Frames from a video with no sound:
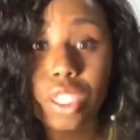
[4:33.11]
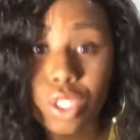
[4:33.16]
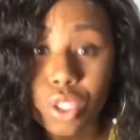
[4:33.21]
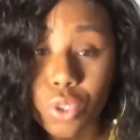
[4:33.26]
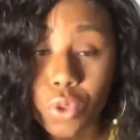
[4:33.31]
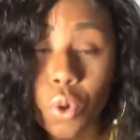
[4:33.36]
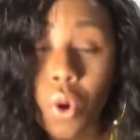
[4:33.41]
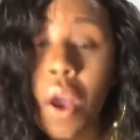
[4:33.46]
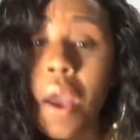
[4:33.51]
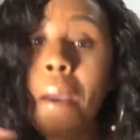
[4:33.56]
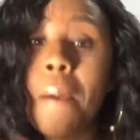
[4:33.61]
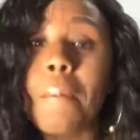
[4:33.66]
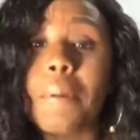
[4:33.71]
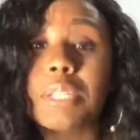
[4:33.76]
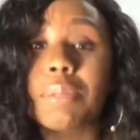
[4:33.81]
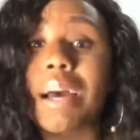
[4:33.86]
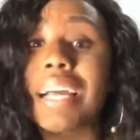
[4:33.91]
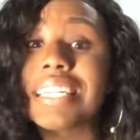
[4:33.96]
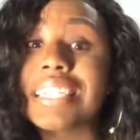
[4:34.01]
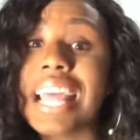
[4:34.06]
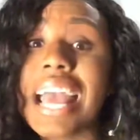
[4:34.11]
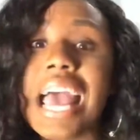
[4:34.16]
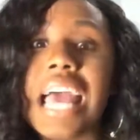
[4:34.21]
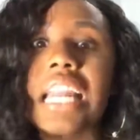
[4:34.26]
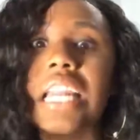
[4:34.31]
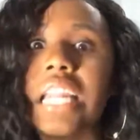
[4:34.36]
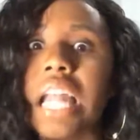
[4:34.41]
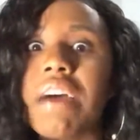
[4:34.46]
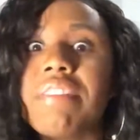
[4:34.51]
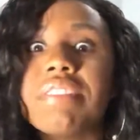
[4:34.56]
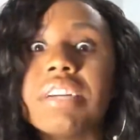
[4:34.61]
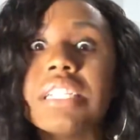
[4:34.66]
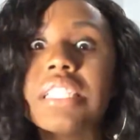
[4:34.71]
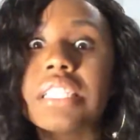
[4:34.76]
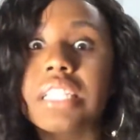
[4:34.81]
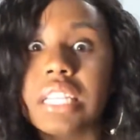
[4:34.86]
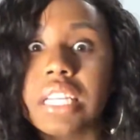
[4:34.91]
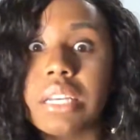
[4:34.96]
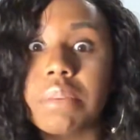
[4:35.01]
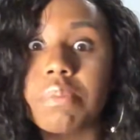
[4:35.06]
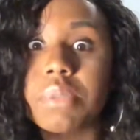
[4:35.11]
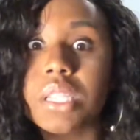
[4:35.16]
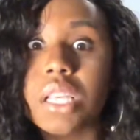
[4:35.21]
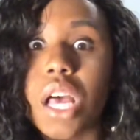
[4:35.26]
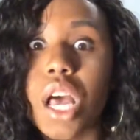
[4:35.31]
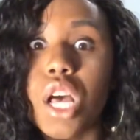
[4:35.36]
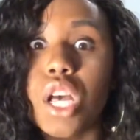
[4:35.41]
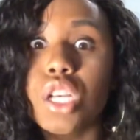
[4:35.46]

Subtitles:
2, because my dad never sleeps.